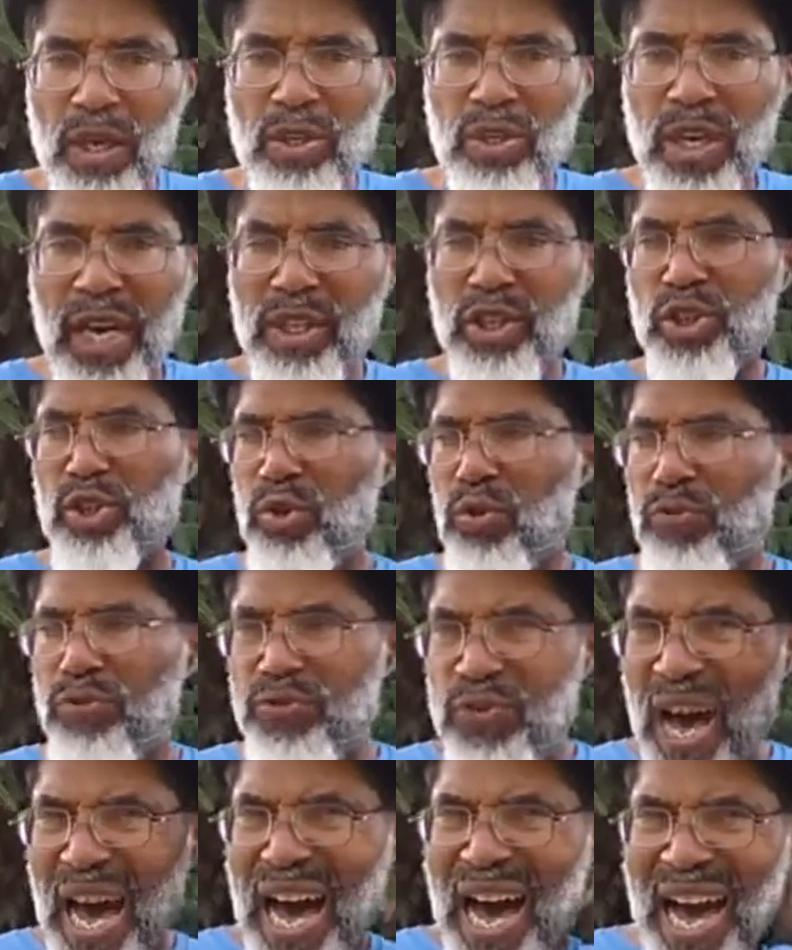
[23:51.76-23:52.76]

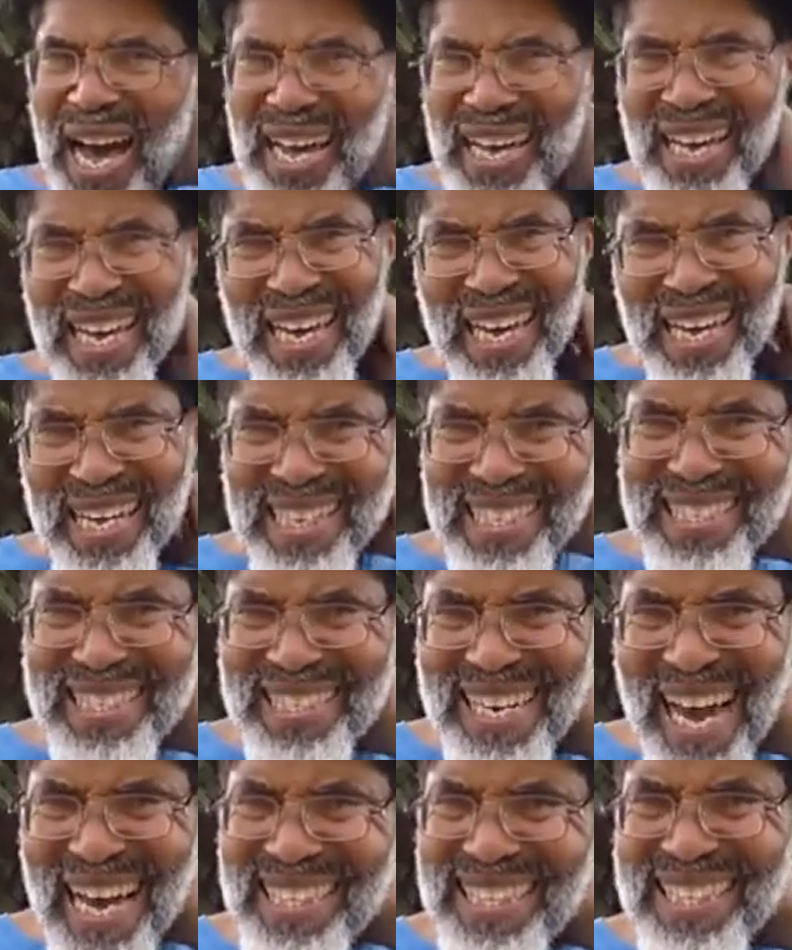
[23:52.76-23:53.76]
Teshuvah is
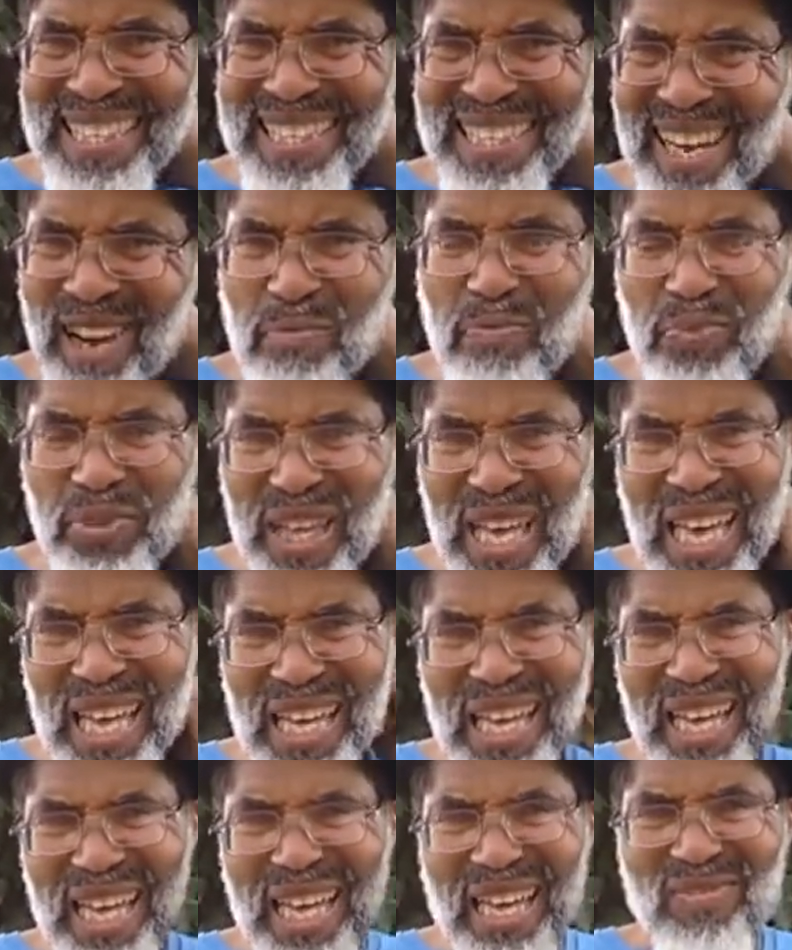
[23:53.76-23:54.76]
not
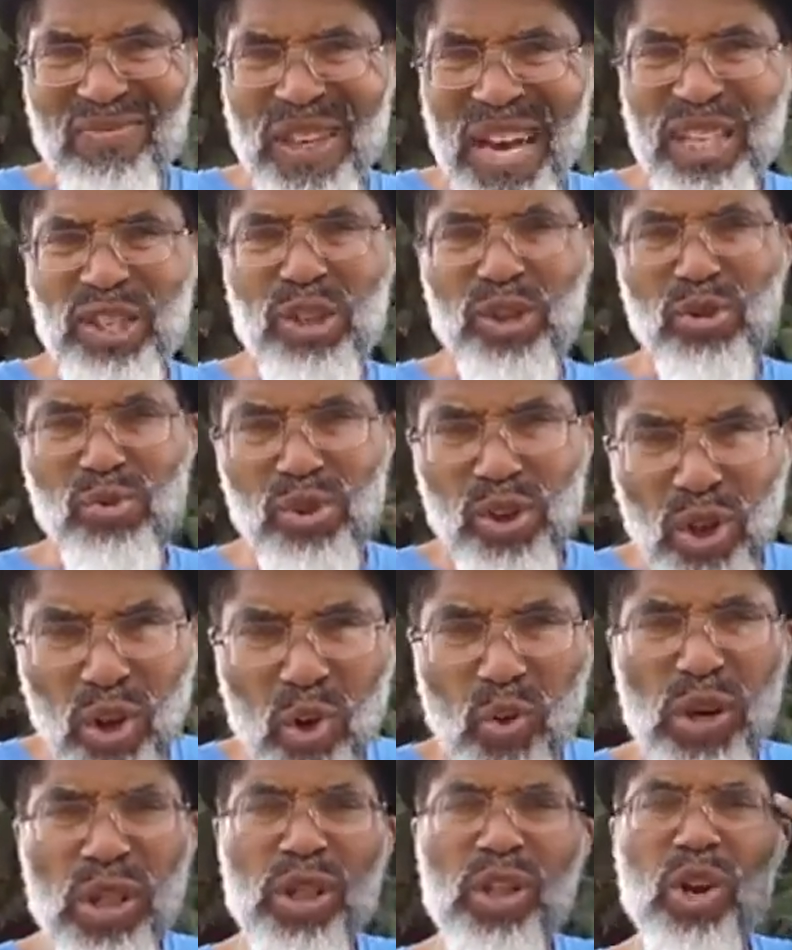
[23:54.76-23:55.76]
something that you do
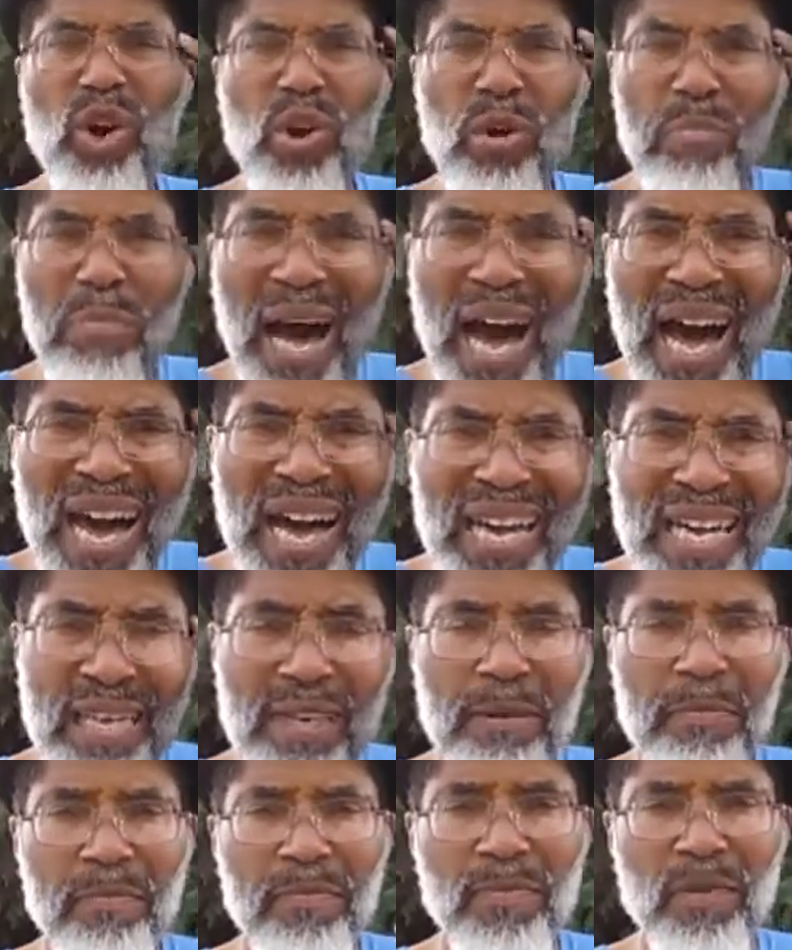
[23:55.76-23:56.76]
with your
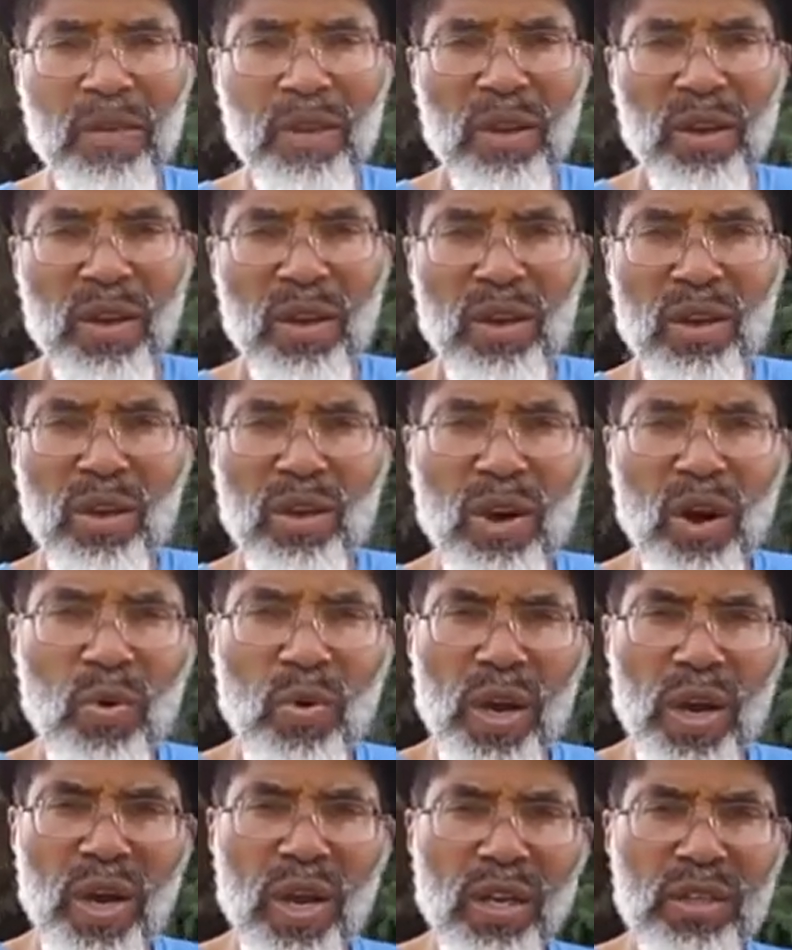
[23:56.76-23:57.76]
mind. You know,
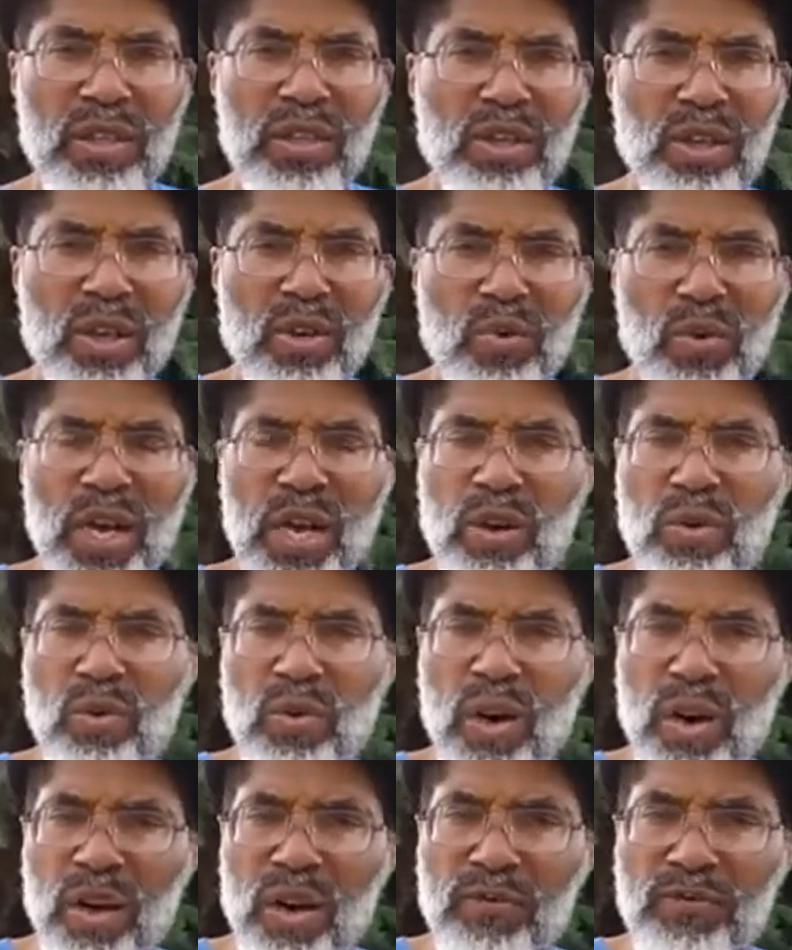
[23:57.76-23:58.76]
we looked at the Greek
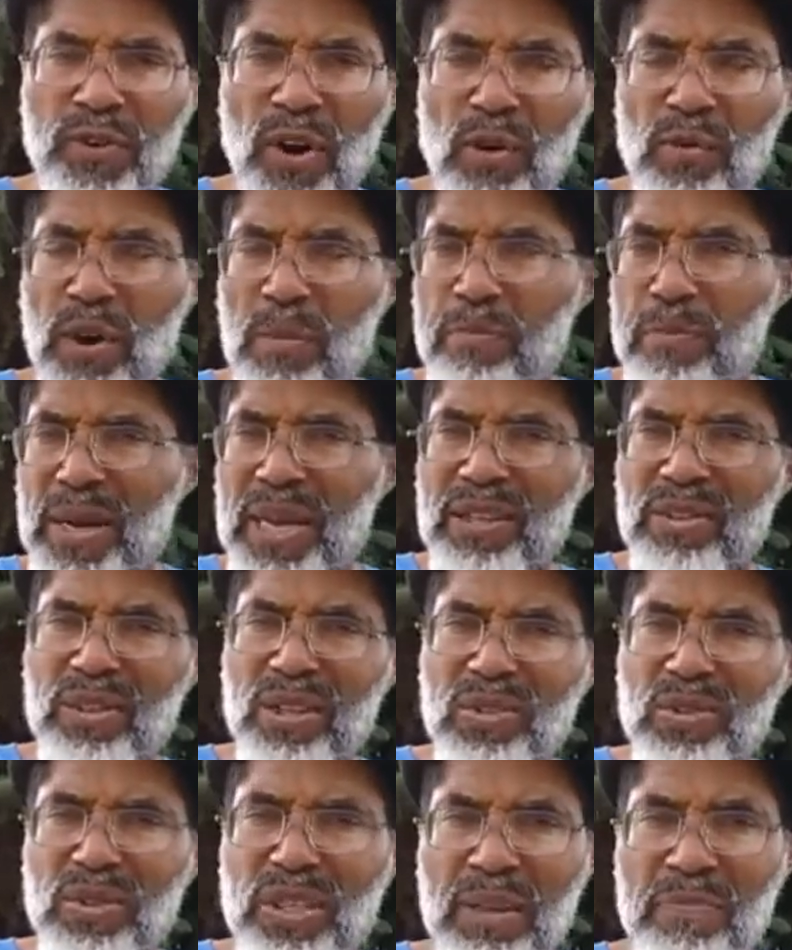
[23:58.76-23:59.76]
word for
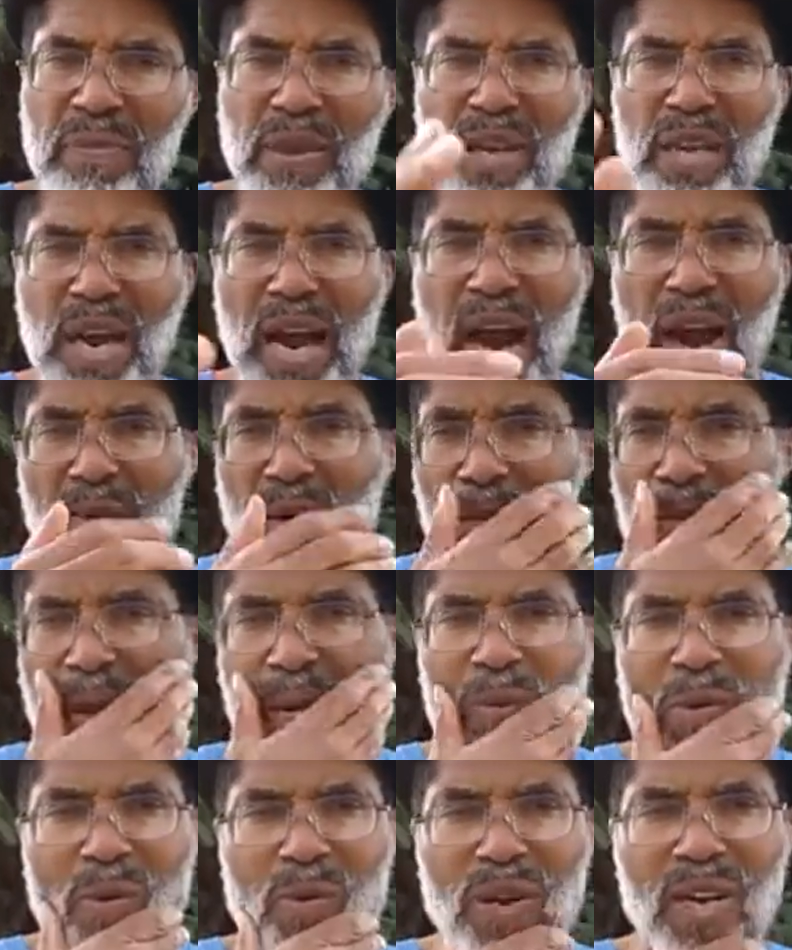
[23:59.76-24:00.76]
repentance, and I
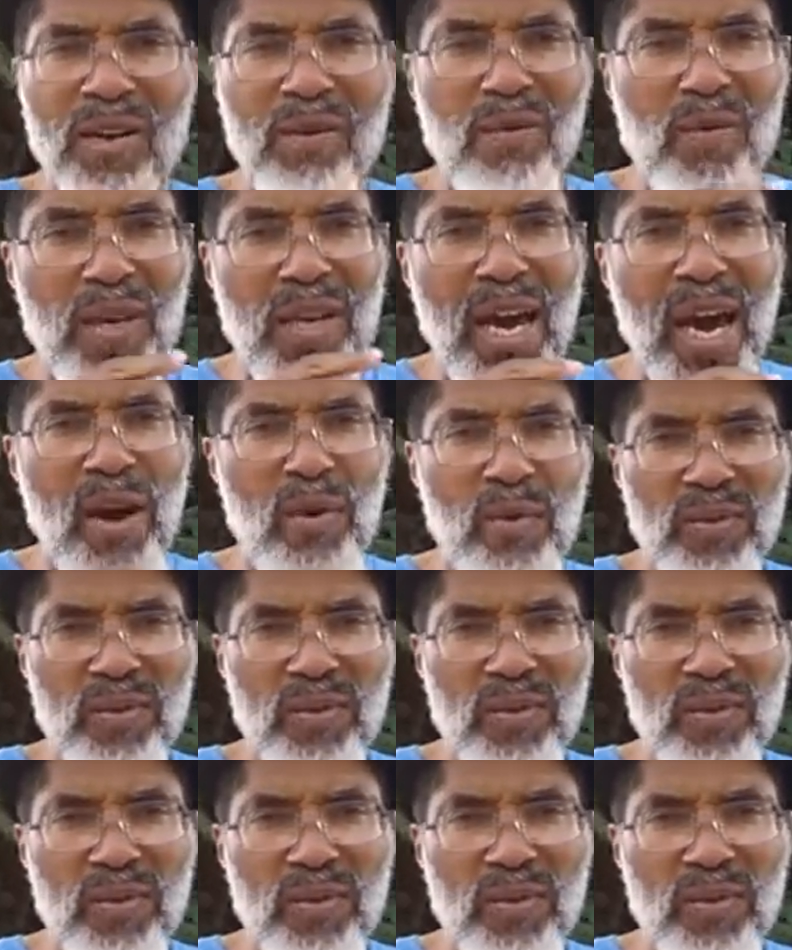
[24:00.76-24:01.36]
remember when I